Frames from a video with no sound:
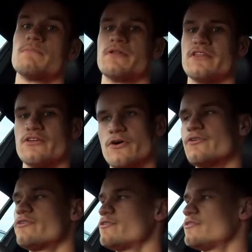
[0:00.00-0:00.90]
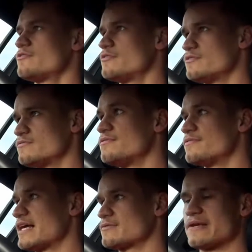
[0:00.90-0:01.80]
but the nod,
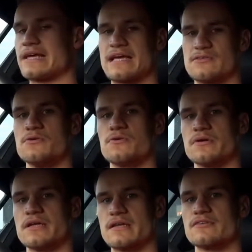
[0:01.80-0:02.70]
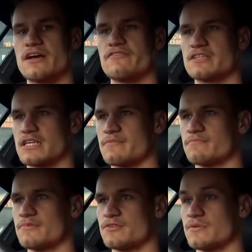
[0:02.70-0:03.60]
that's when it gets awkward in the traffic
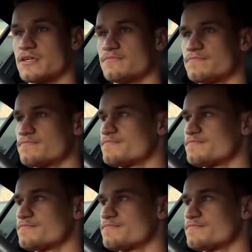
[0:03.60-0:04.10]
jam as well.